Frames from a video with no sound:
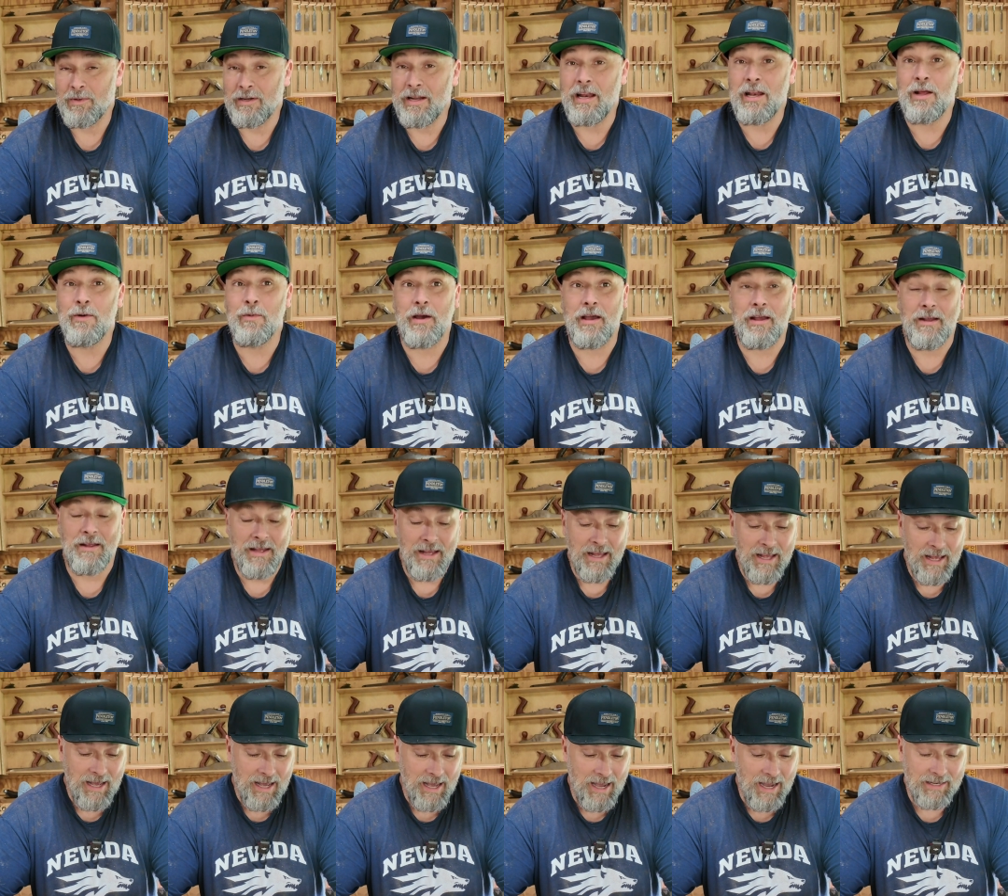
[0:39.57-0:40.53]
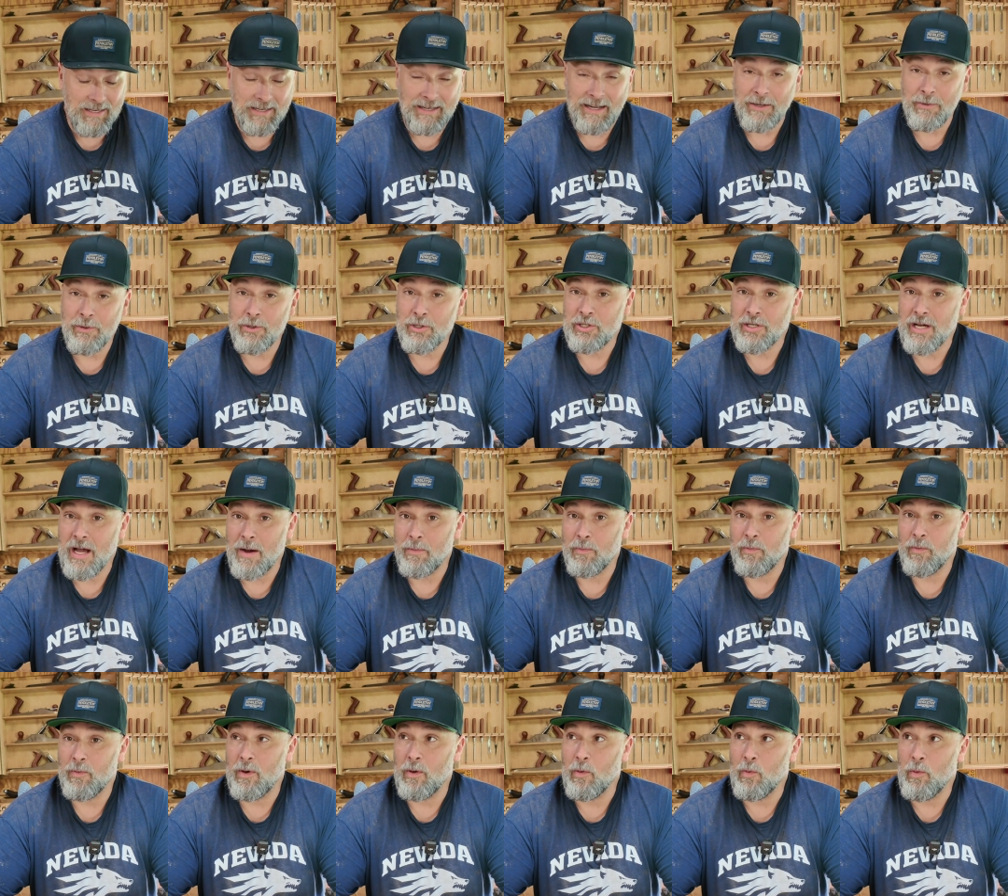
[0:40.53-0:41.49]
But anyway, I did not do
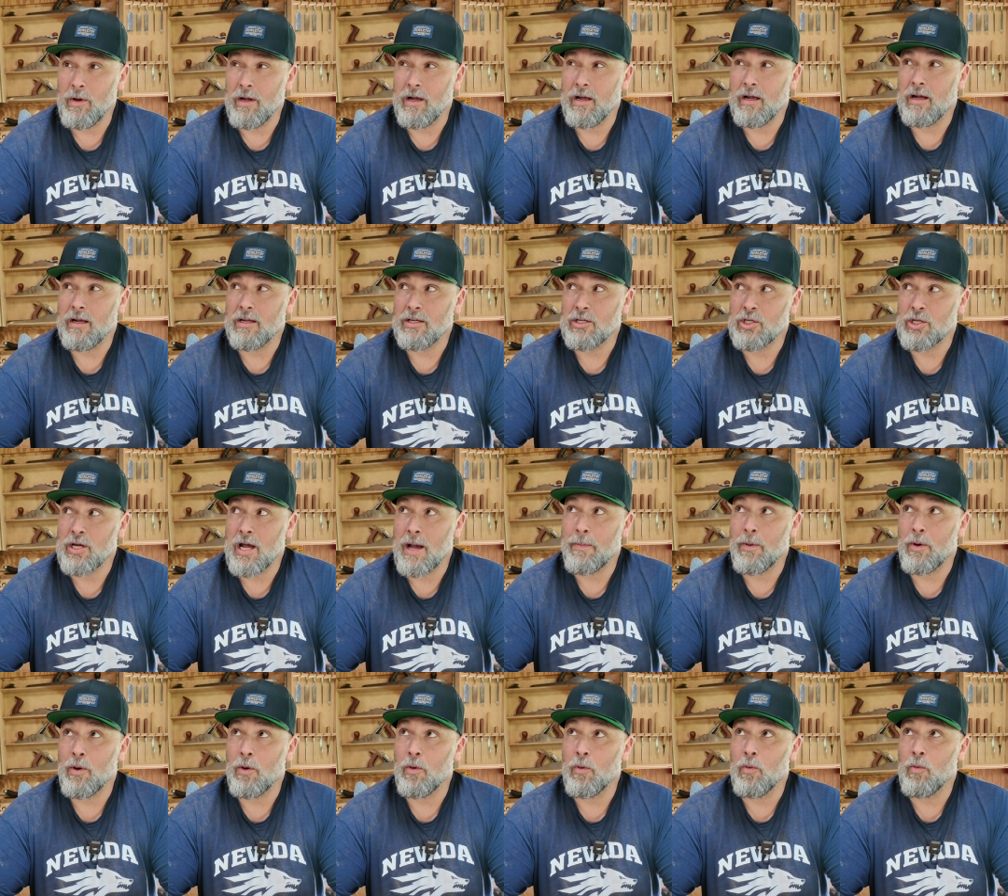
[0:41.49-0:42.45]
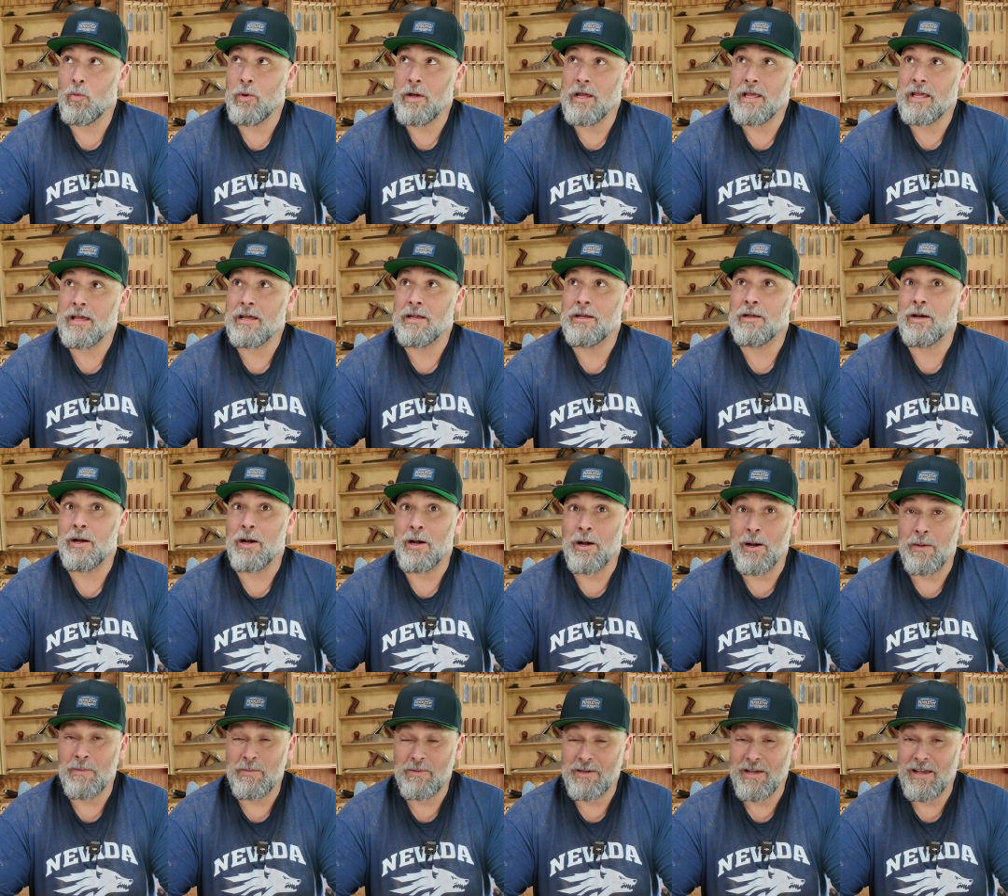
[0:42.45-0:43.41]
a shop weekend
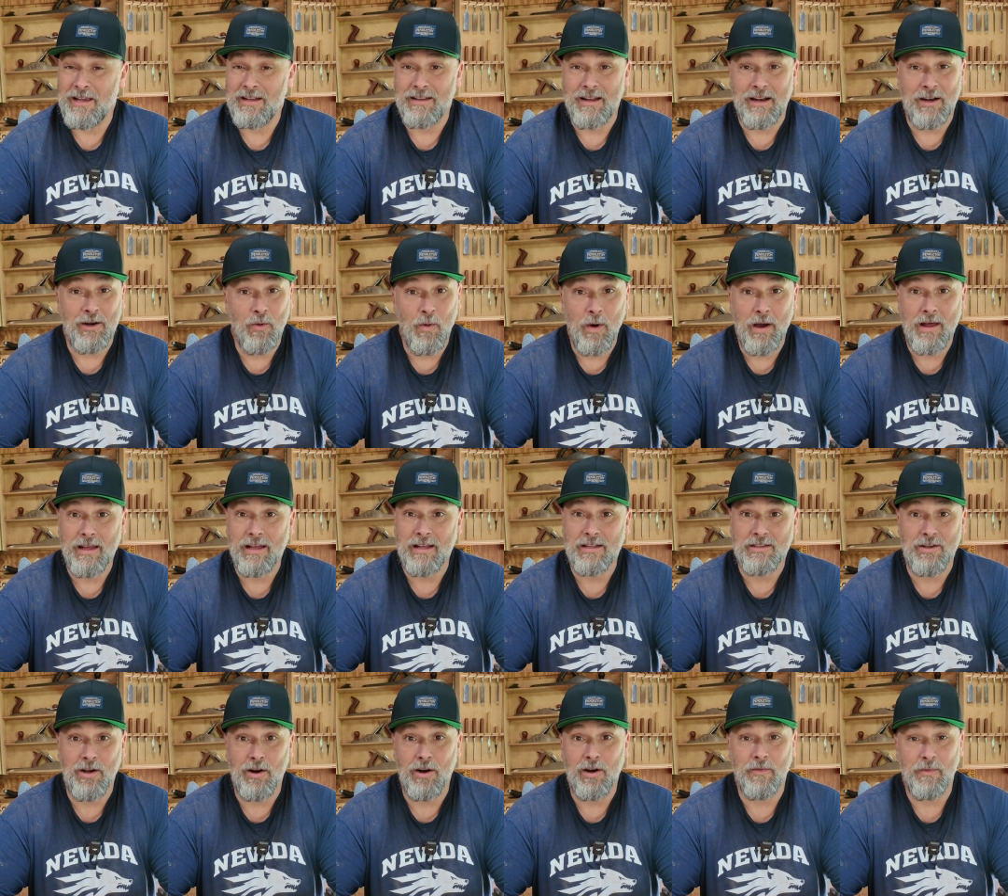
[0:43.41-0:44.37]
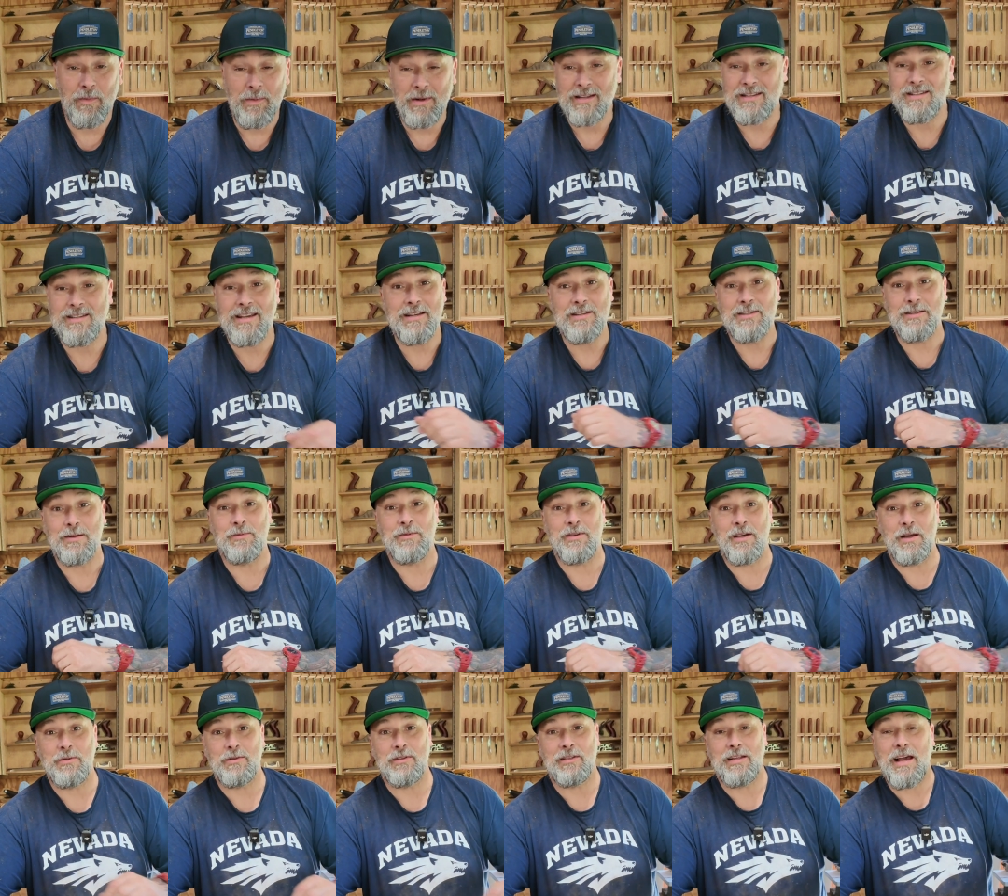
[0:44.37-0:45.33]
update. I don't know why it gets hard for me to say
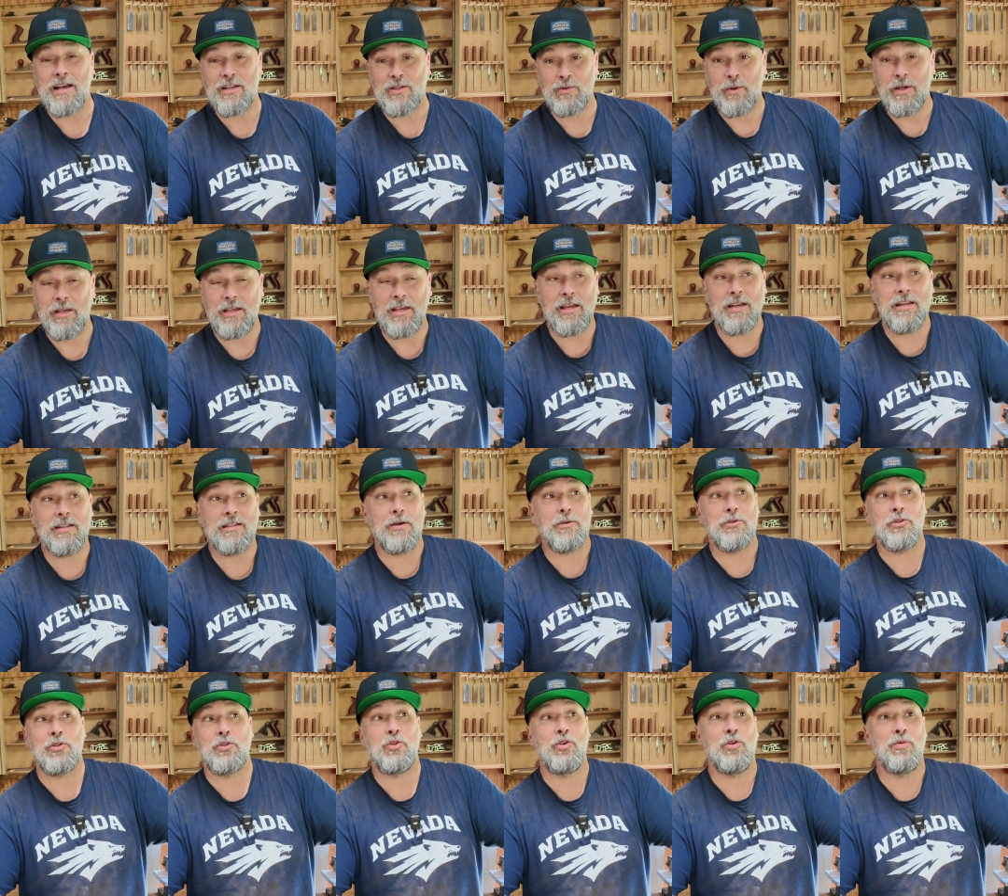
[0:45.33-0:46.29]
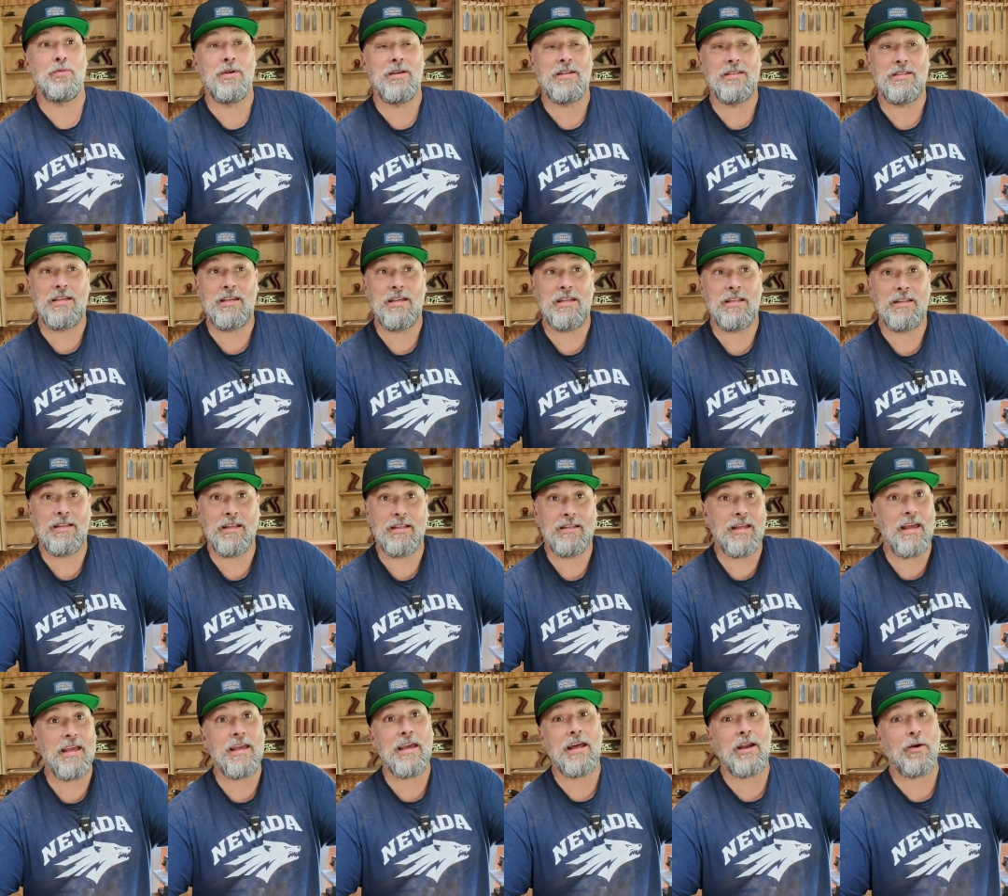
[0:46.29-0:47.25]
sometimes. Last weekend, because I was just too busy and the
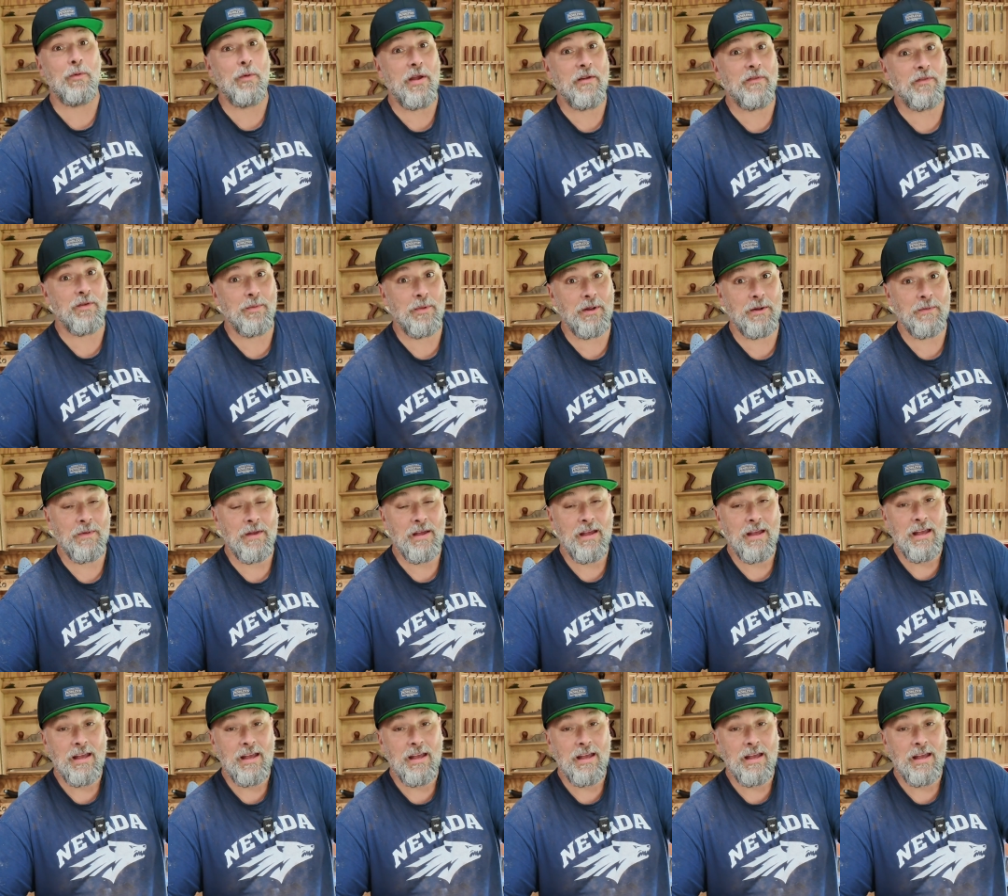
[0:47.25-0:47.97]
day got away from me.